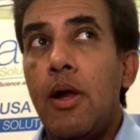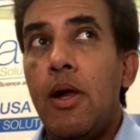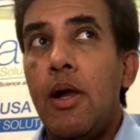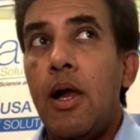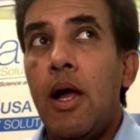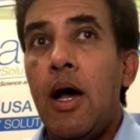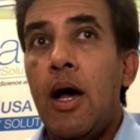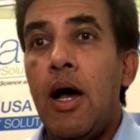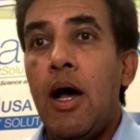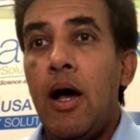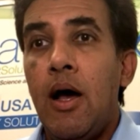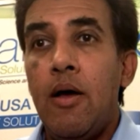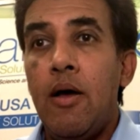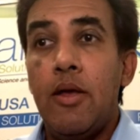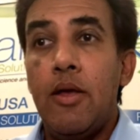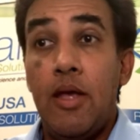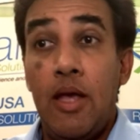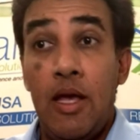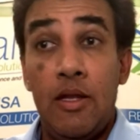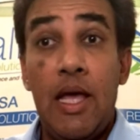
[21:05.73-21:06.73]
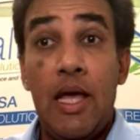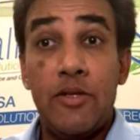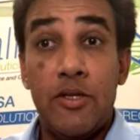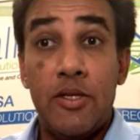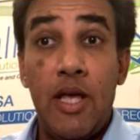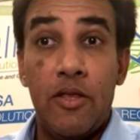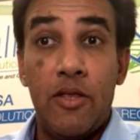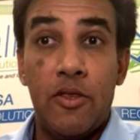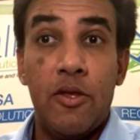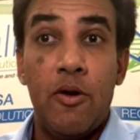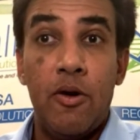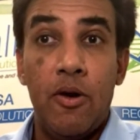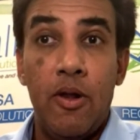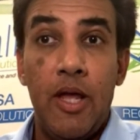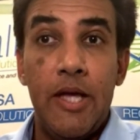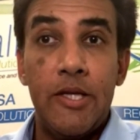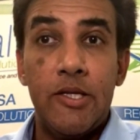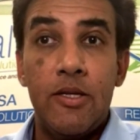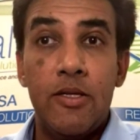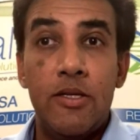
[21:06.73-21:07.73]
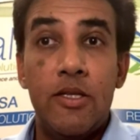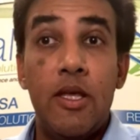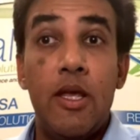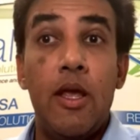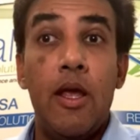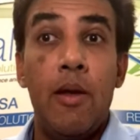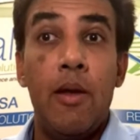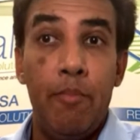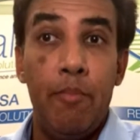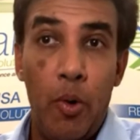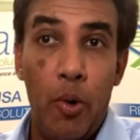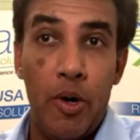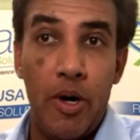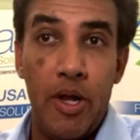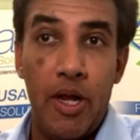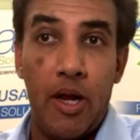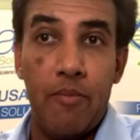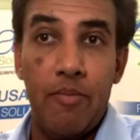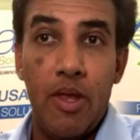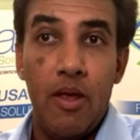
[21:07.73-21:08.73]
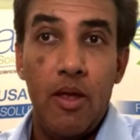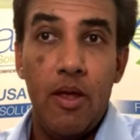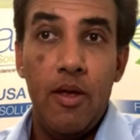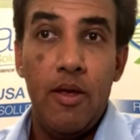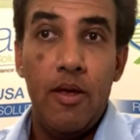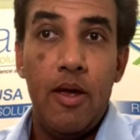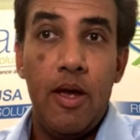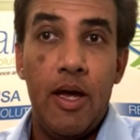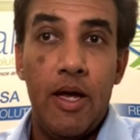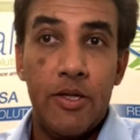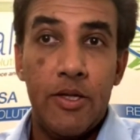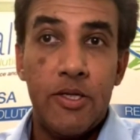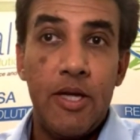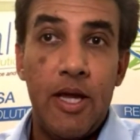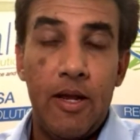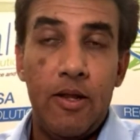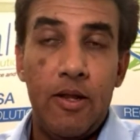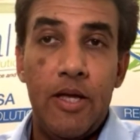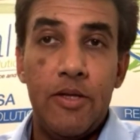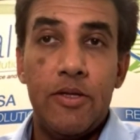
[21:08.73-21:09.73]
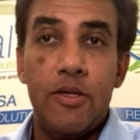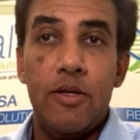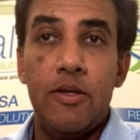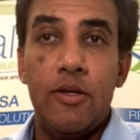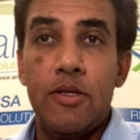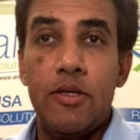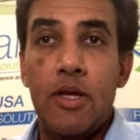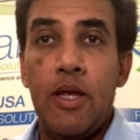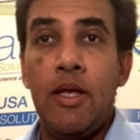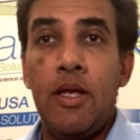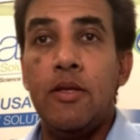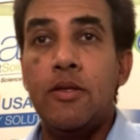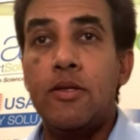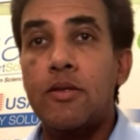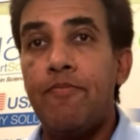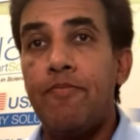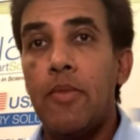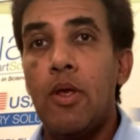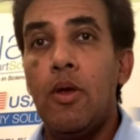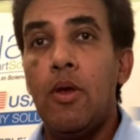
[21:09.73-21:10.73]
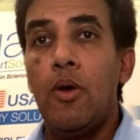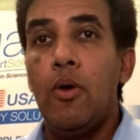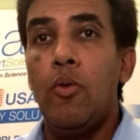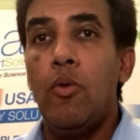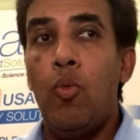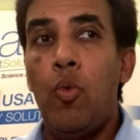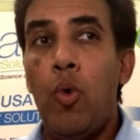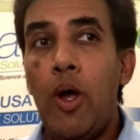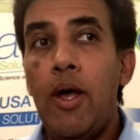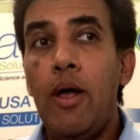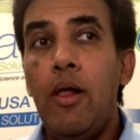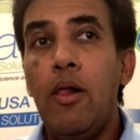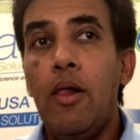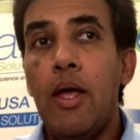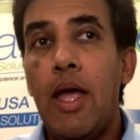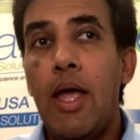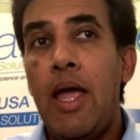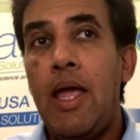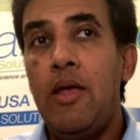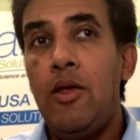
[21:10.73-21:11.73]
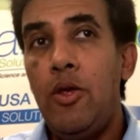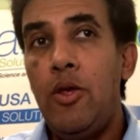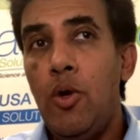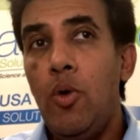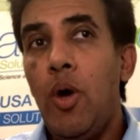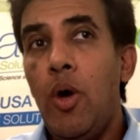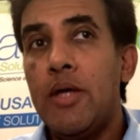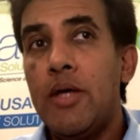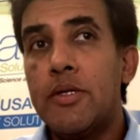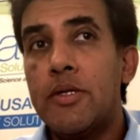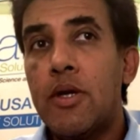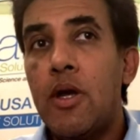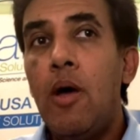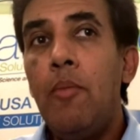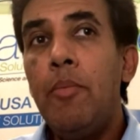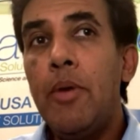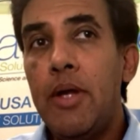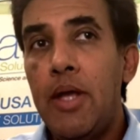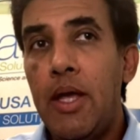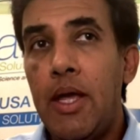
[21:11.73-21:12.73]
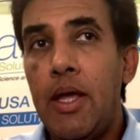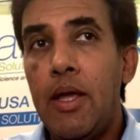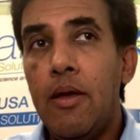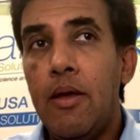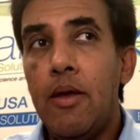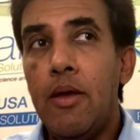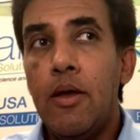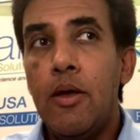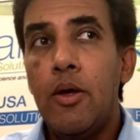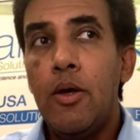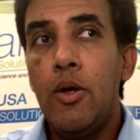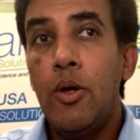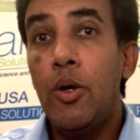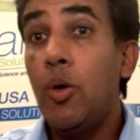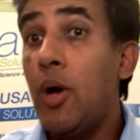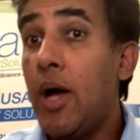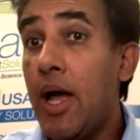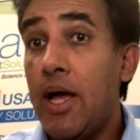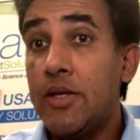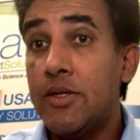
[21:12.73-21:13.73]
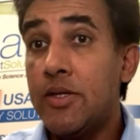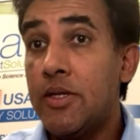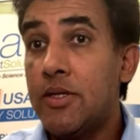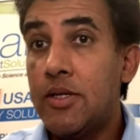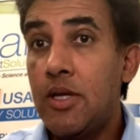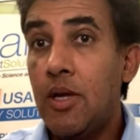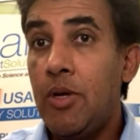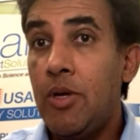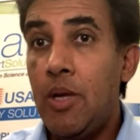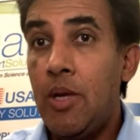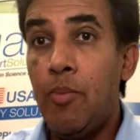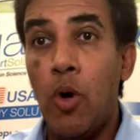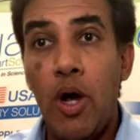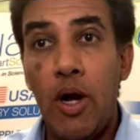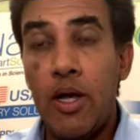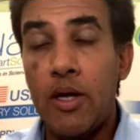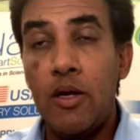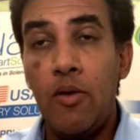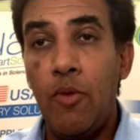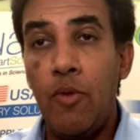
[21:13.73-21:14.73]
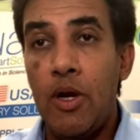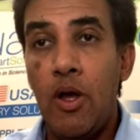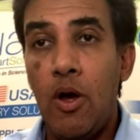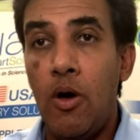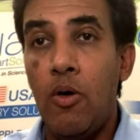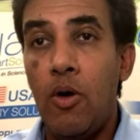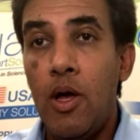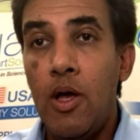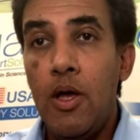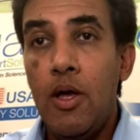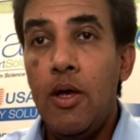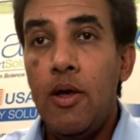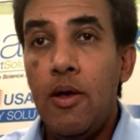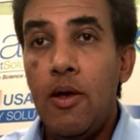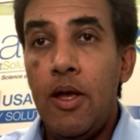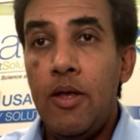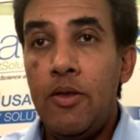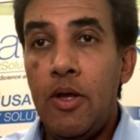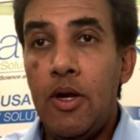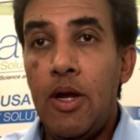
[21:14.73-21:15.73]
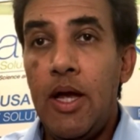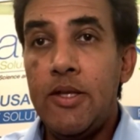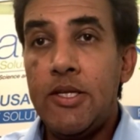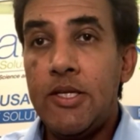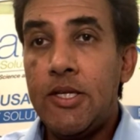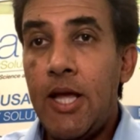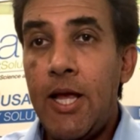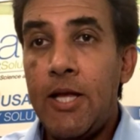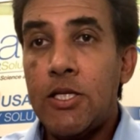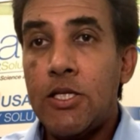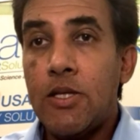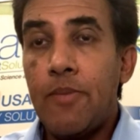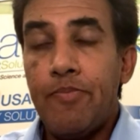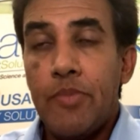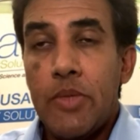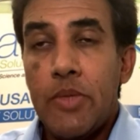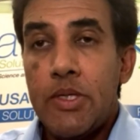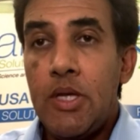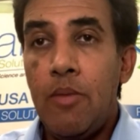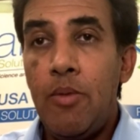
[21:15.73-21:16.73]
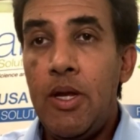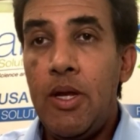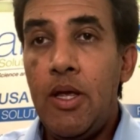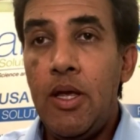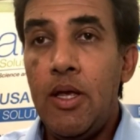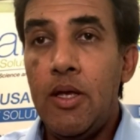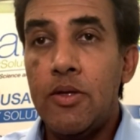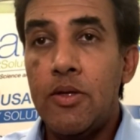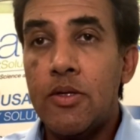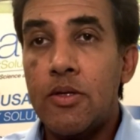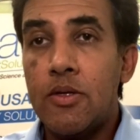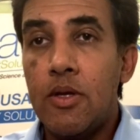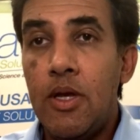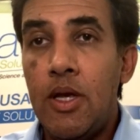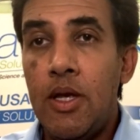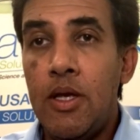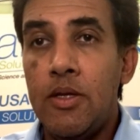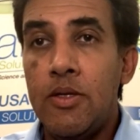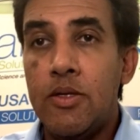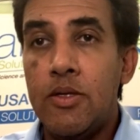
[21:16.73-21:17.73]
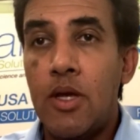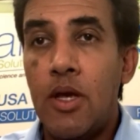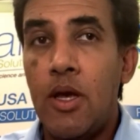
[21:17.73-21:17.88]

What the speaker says: and that's that third license, the importing site license, is will a U.S. company who has a CBD product, and we know in the United States, CBD is